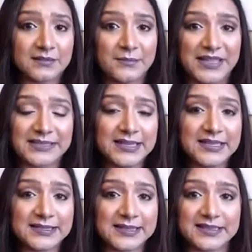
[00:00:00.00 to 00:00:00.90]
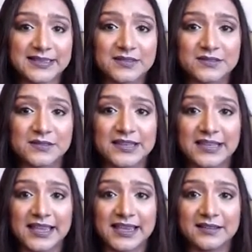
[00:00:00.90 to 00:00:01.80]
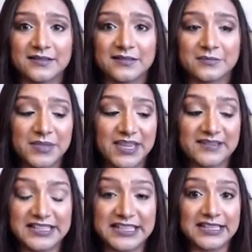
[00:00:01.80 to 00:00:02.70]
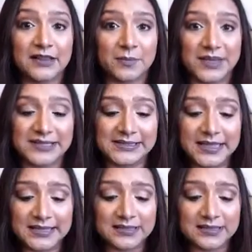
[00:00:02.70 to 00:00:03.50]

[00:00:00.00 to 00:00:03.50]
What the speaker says: my skin is sensitive, so it can be irritating on my skin.